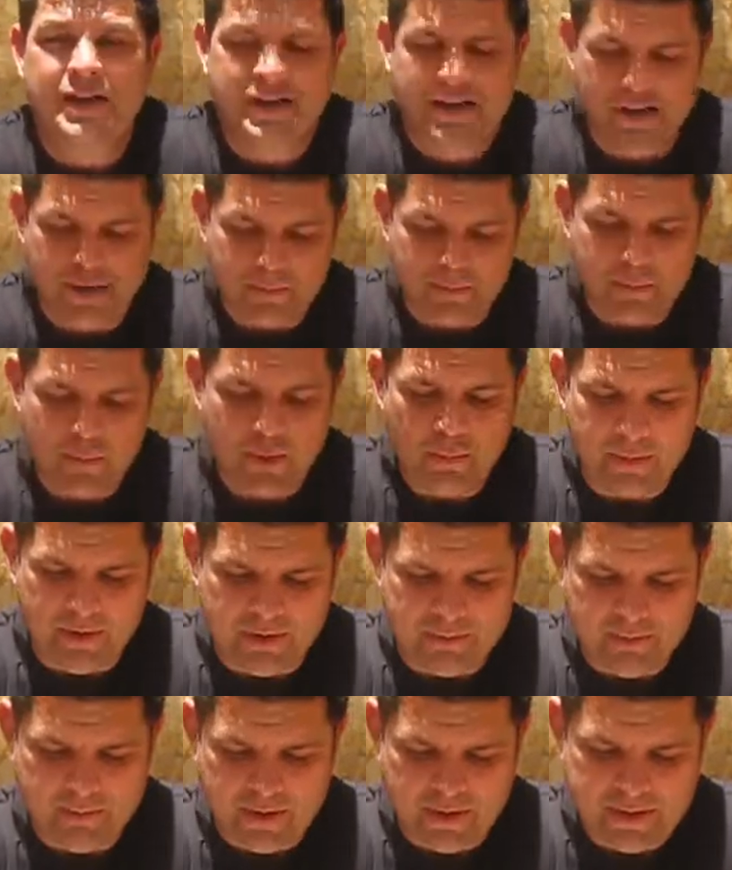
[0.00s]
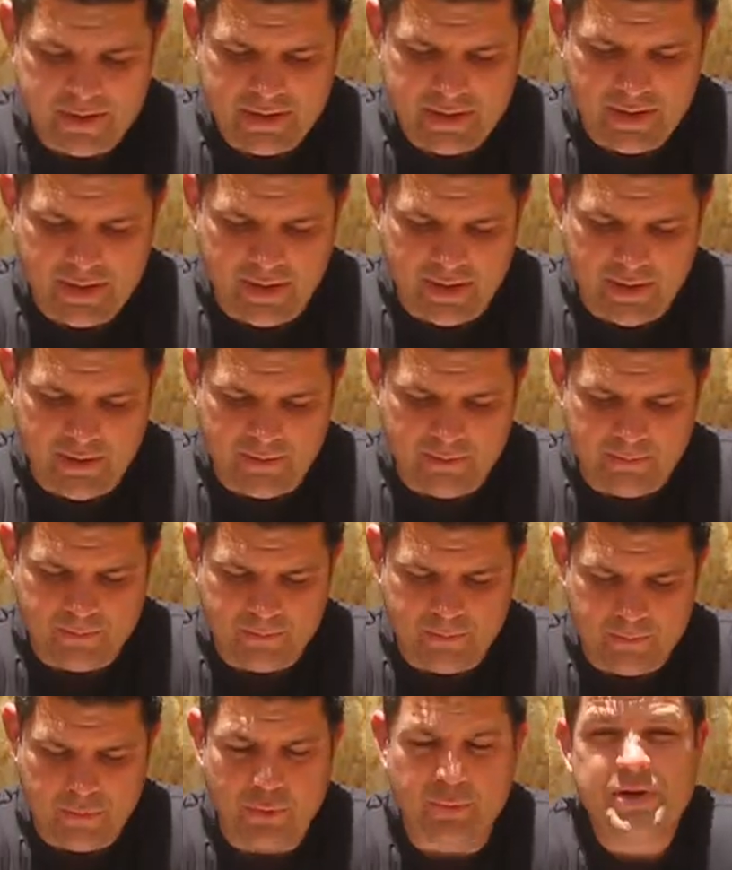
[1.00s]
in a moment. But
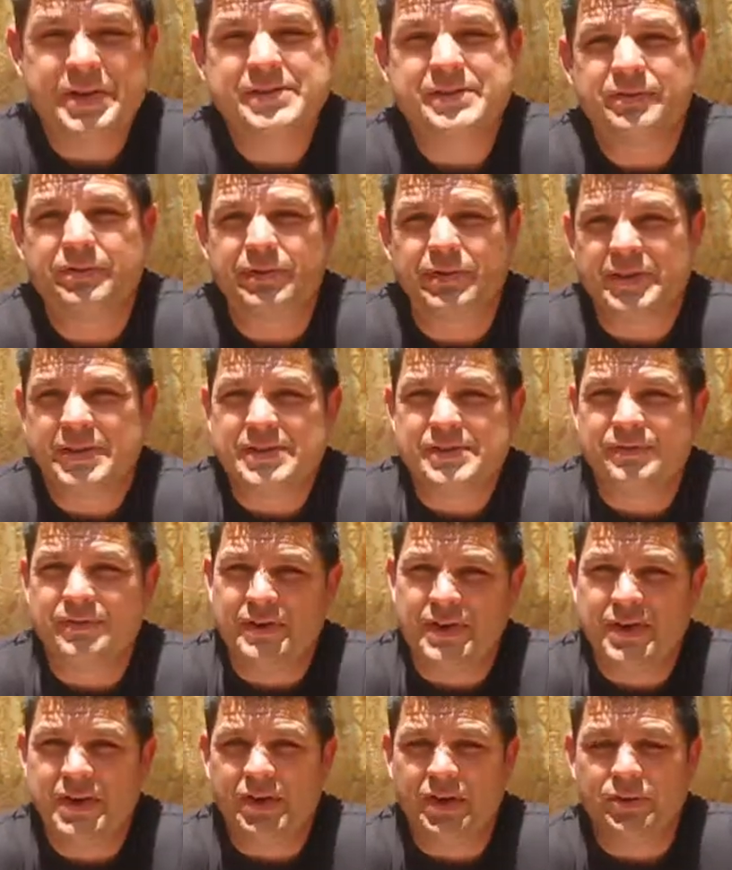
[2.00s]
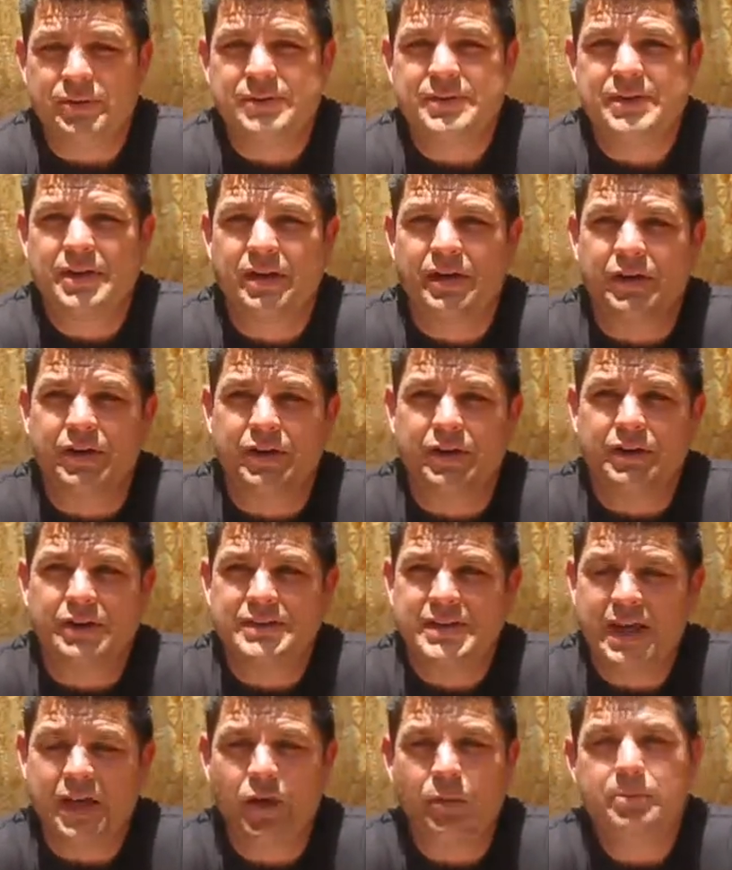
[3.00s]
the reason for these videos are
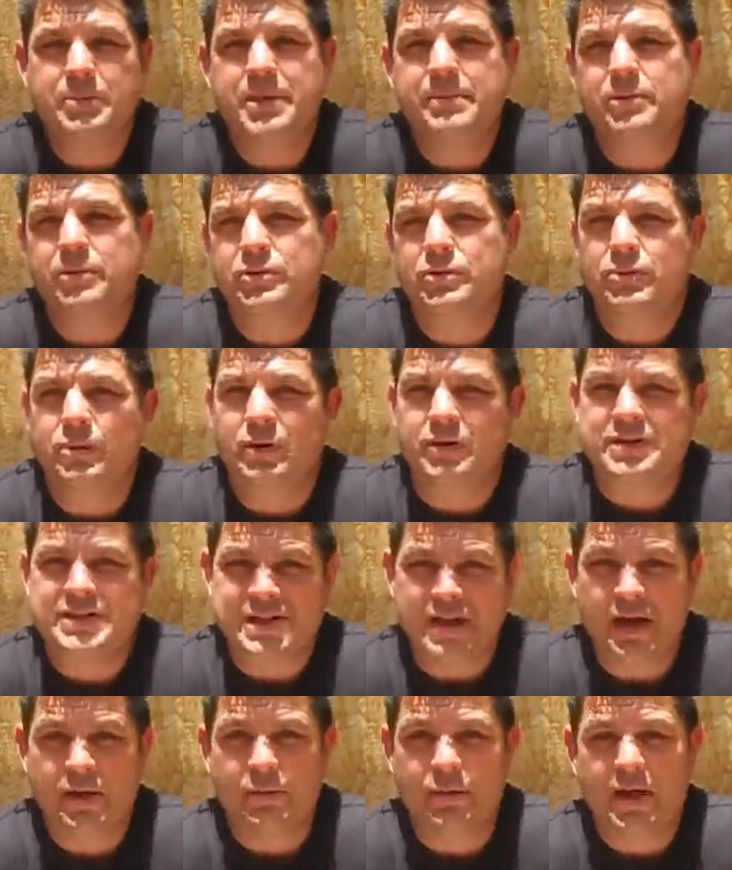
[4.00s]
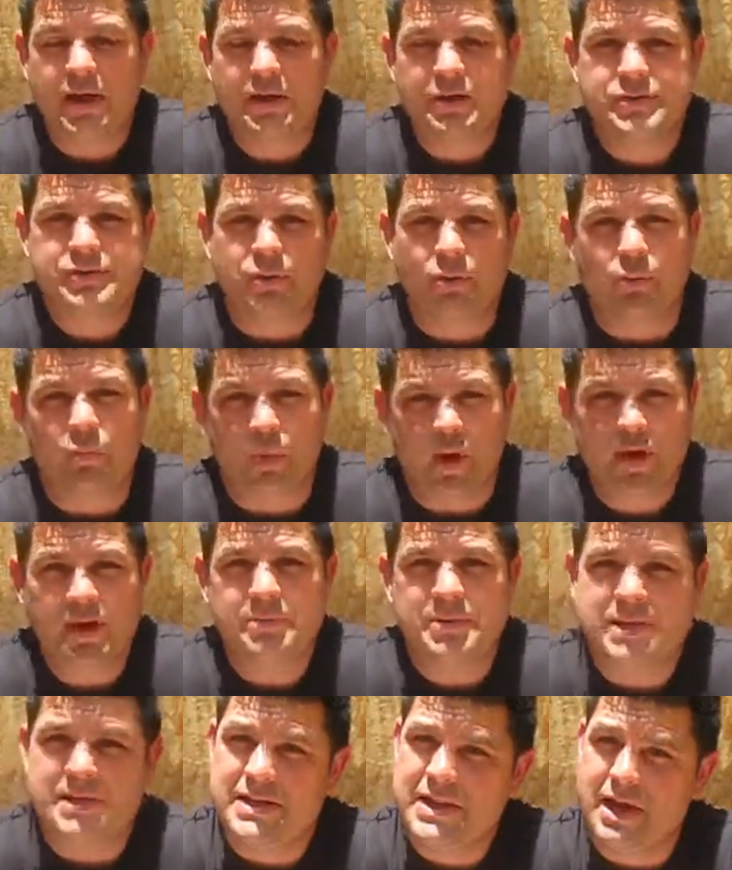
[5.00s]
to help people who are DIYers or want to
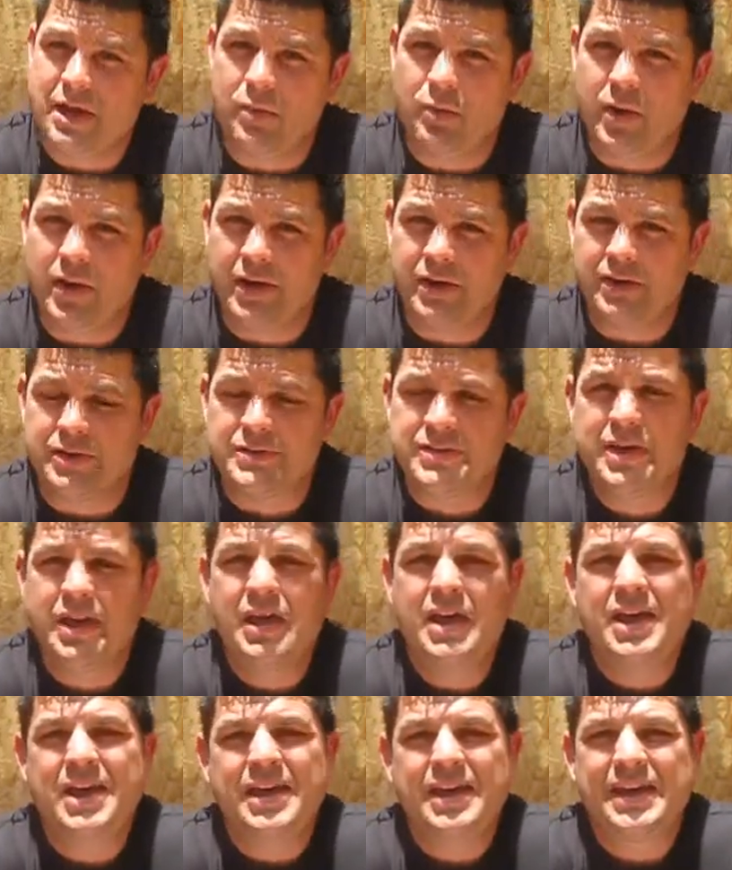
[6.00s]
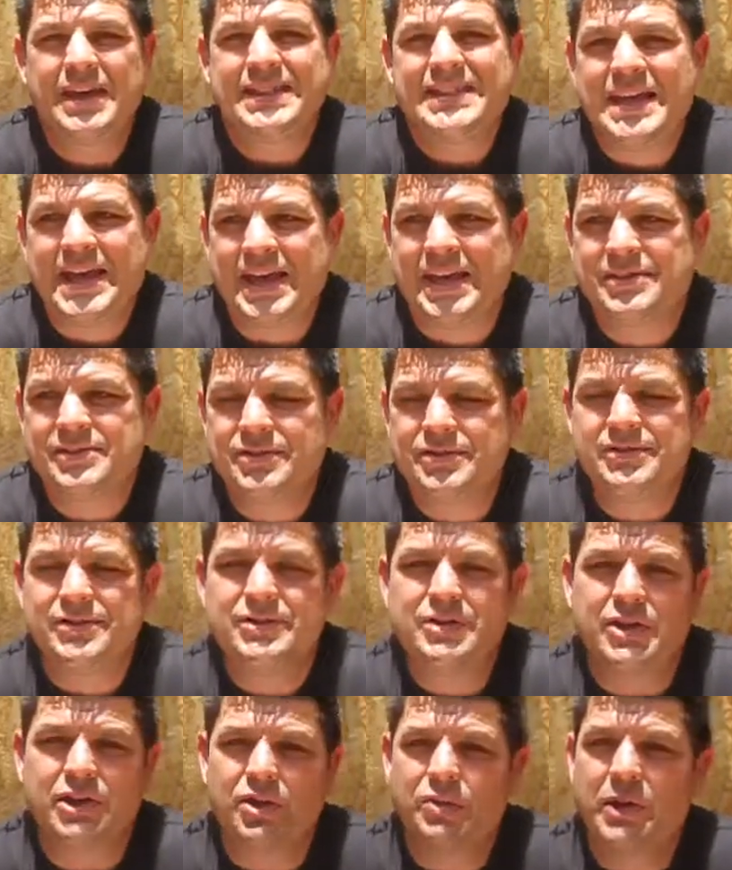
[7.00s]
be DIYers get the answers
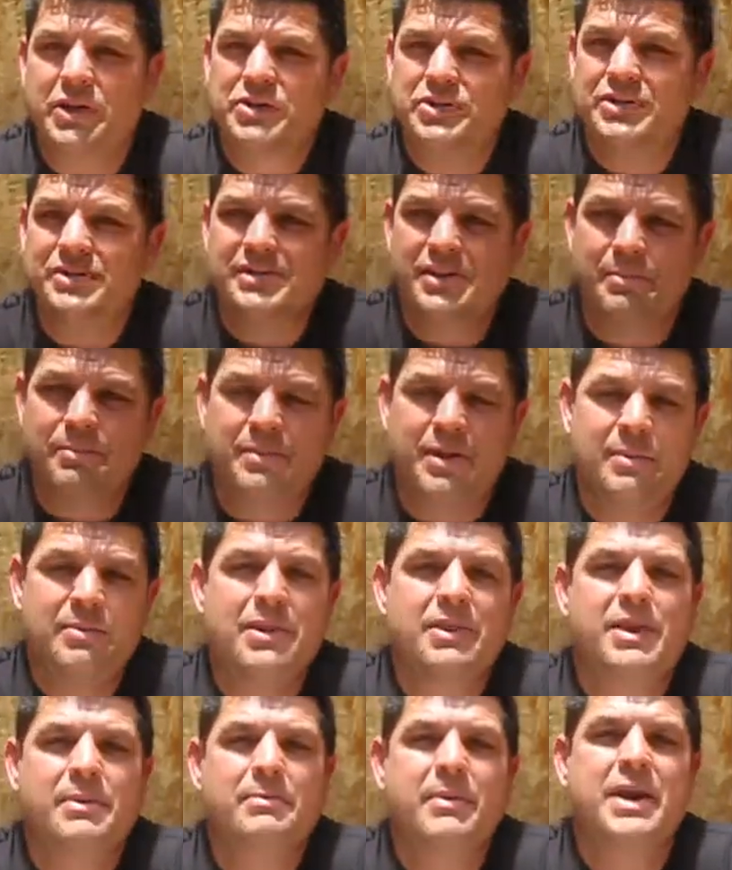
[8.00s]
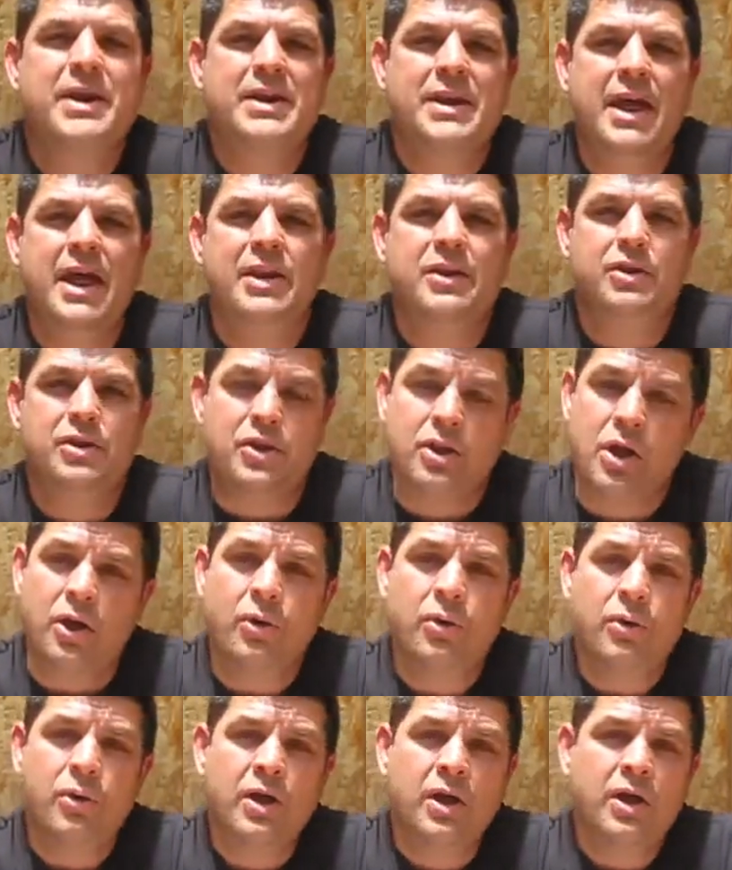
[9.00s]
to the questions that maybe they might not
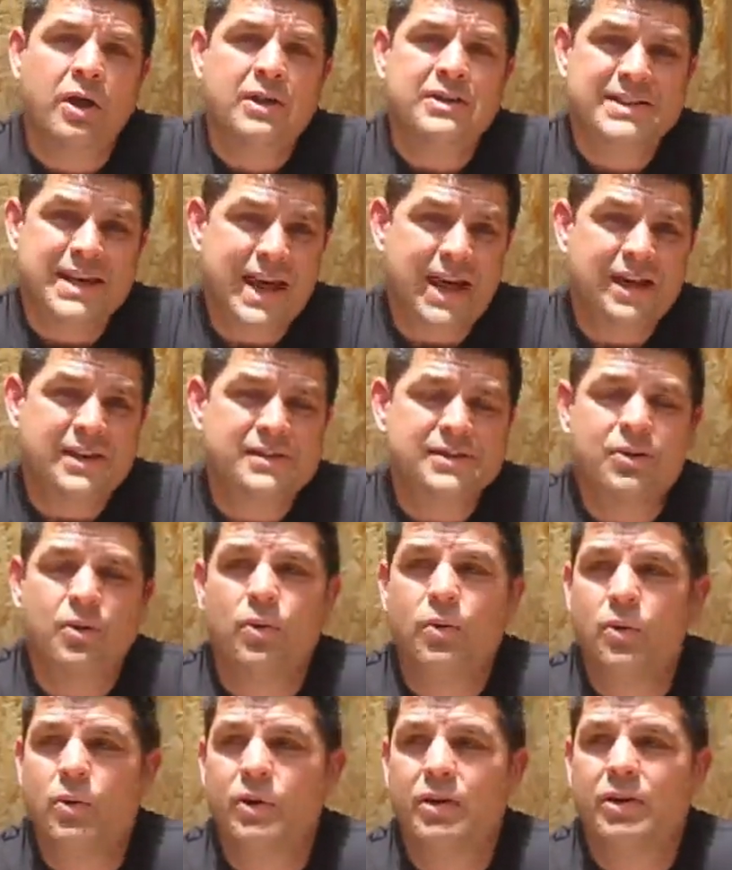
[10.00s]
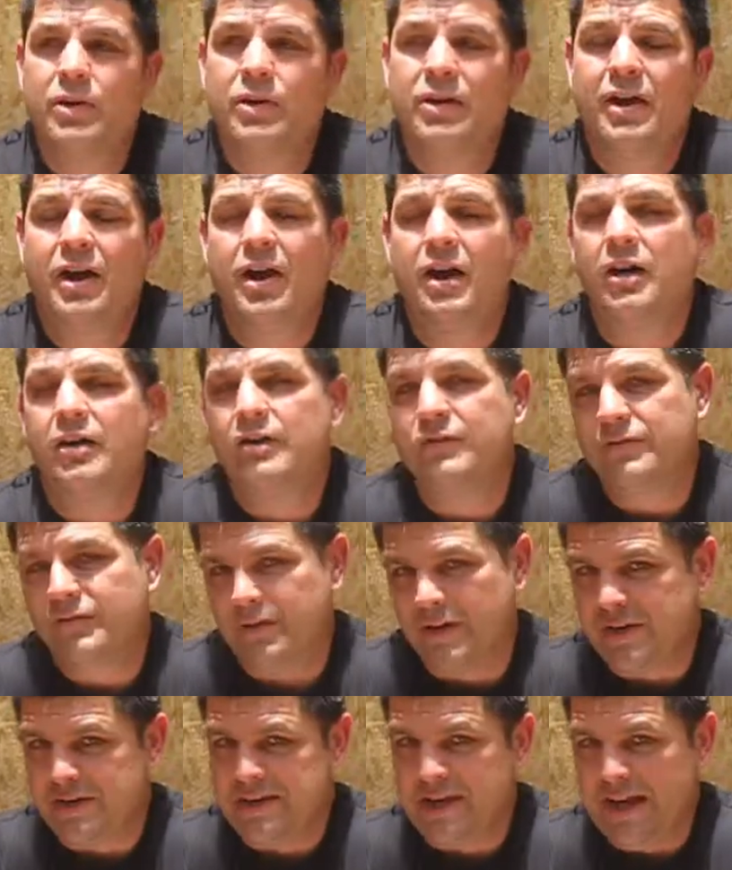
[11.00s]
know to ask or are
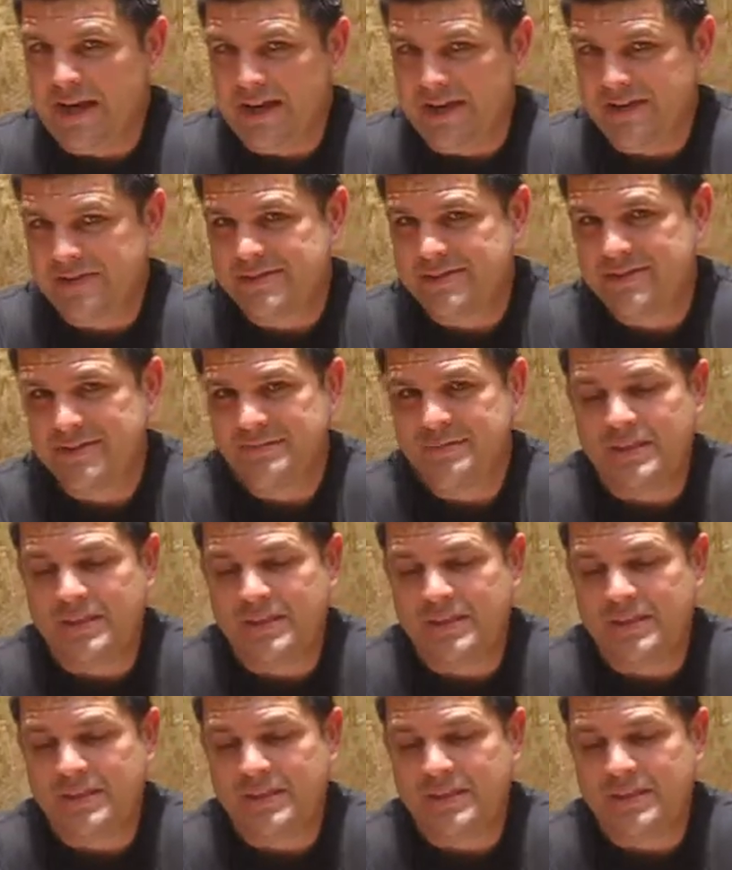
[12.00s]
afraid to ask.